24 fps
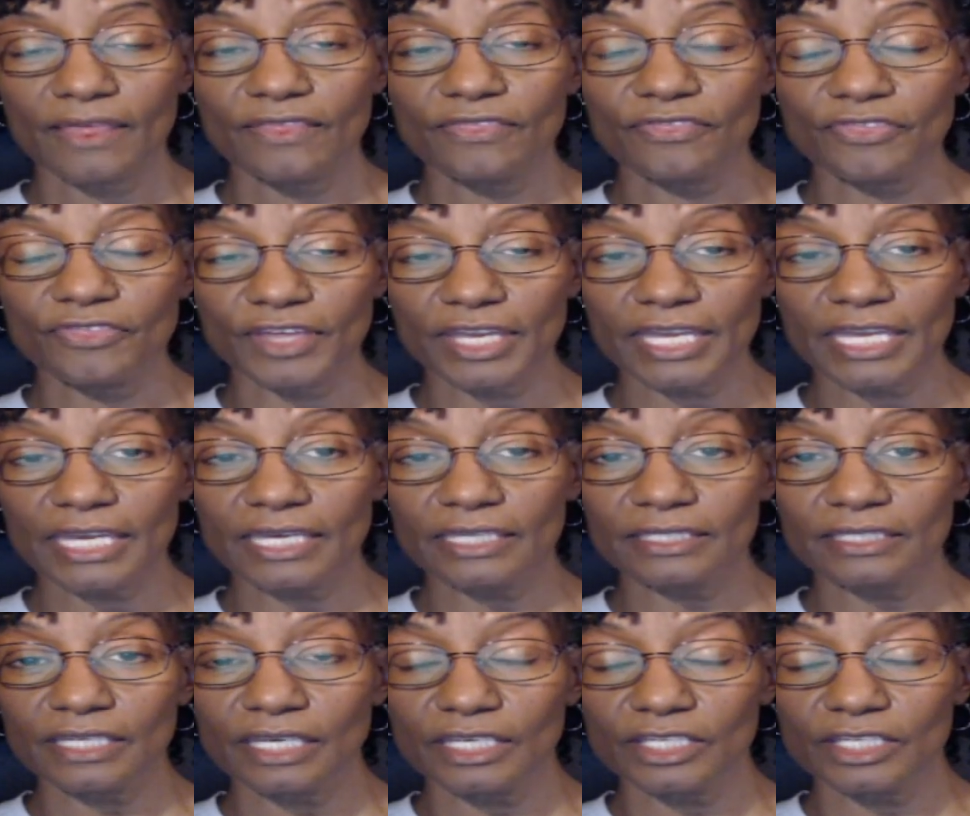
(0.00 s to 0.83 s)

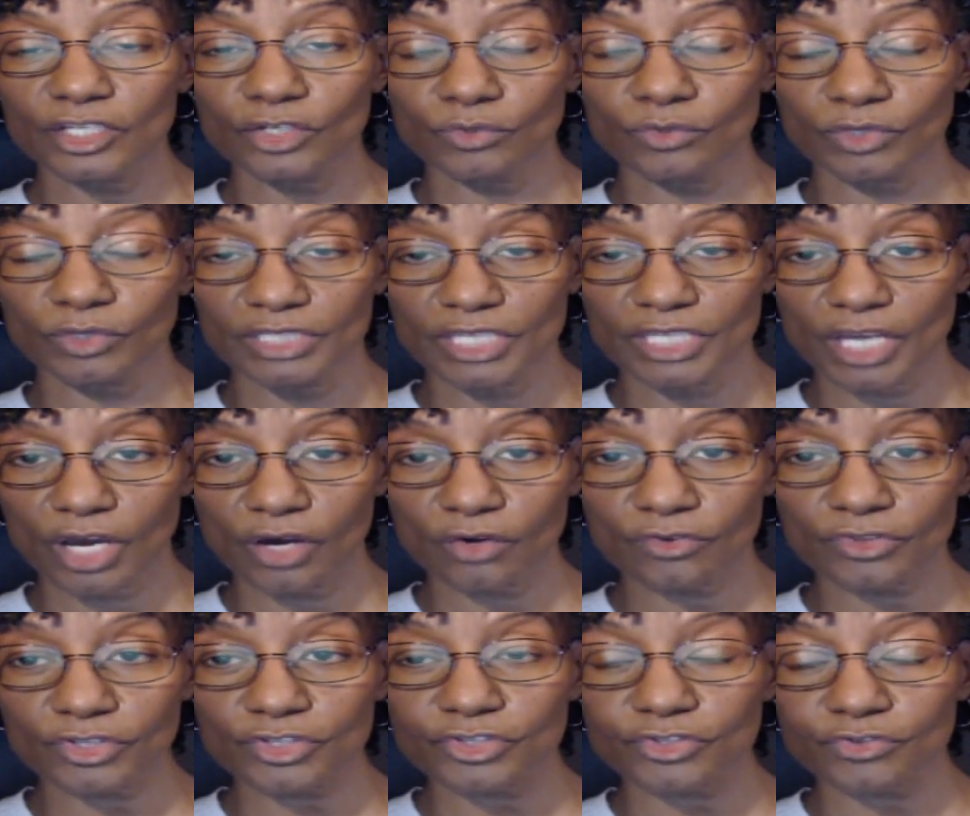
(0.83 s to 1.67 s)
Then you will
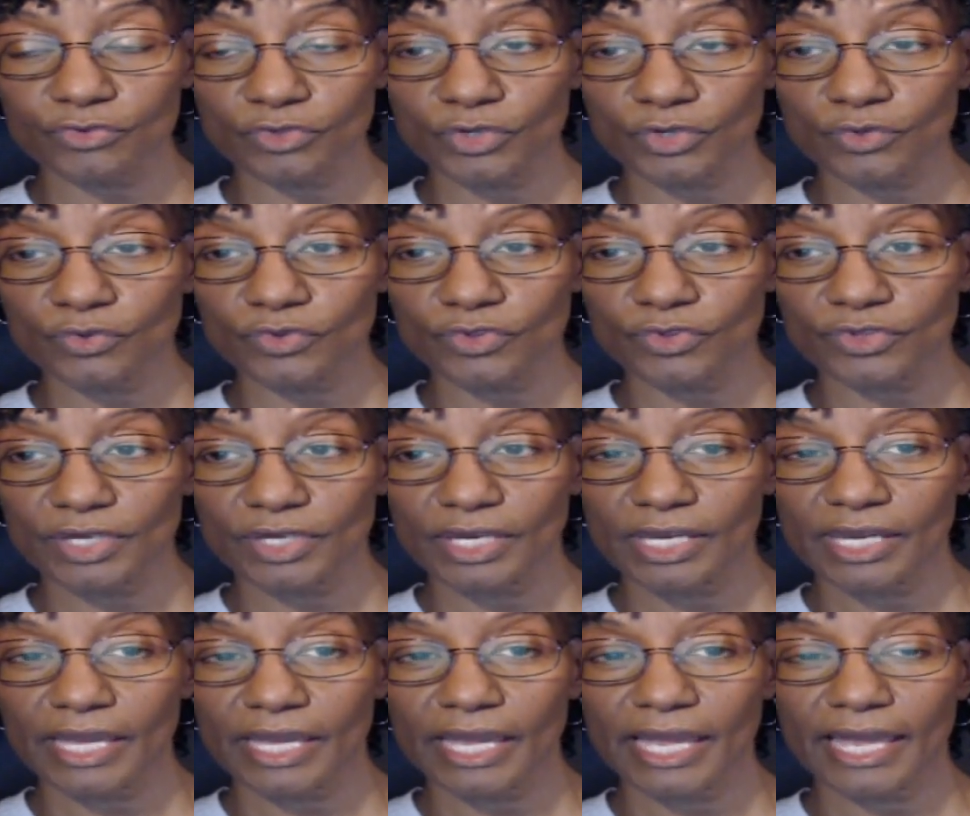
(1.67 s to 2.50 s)
know the truth,
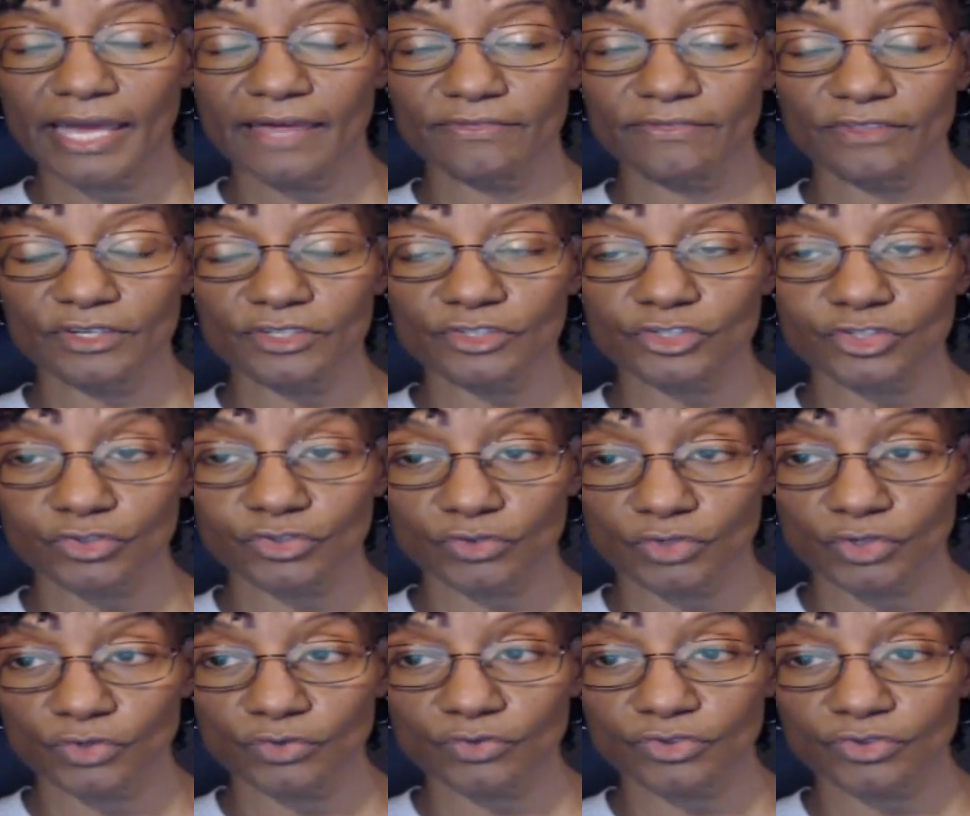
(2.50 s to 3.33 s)
and the
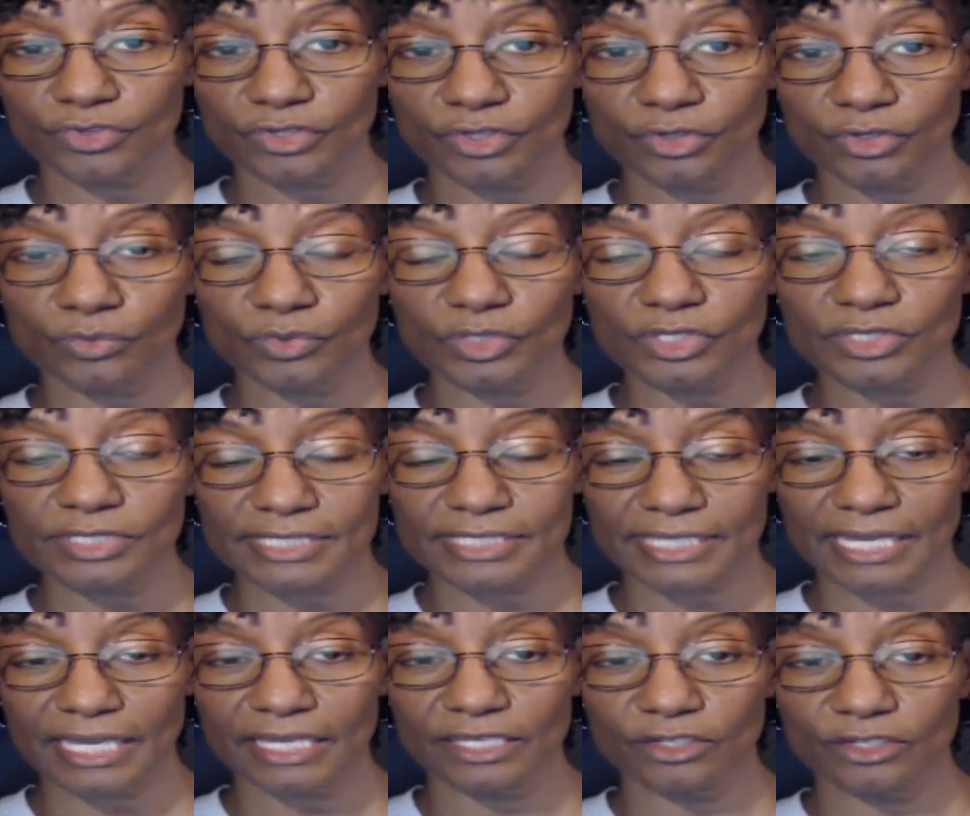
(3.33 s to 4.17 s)
truth will
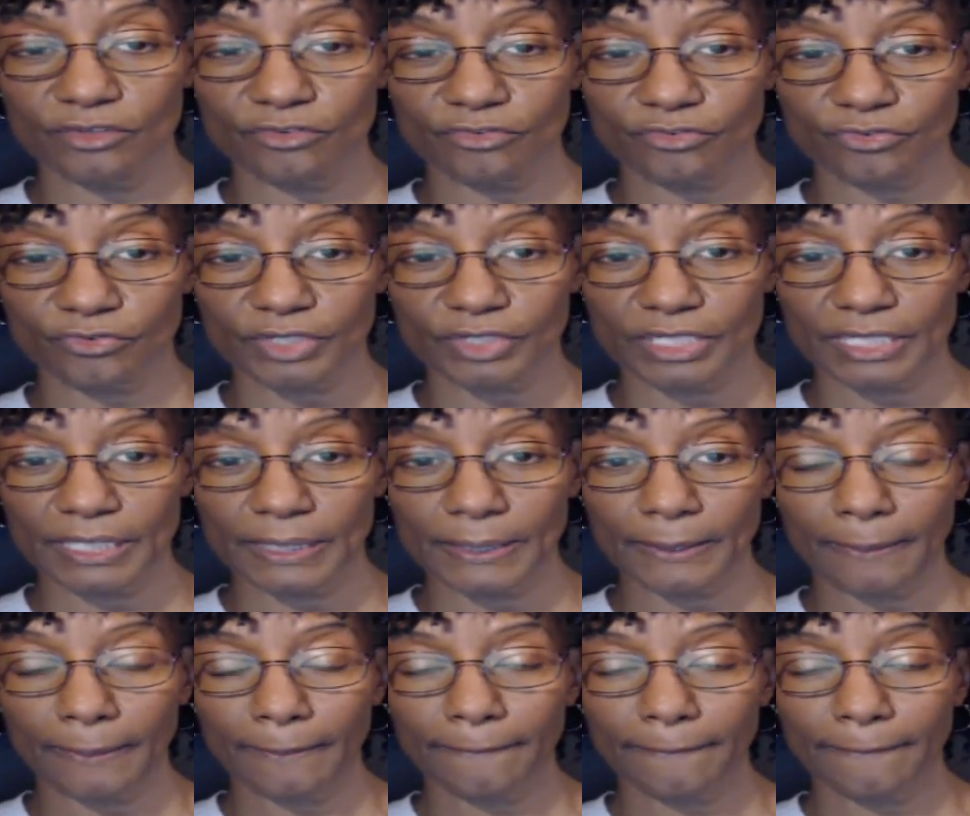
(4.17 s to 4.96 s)
set you free.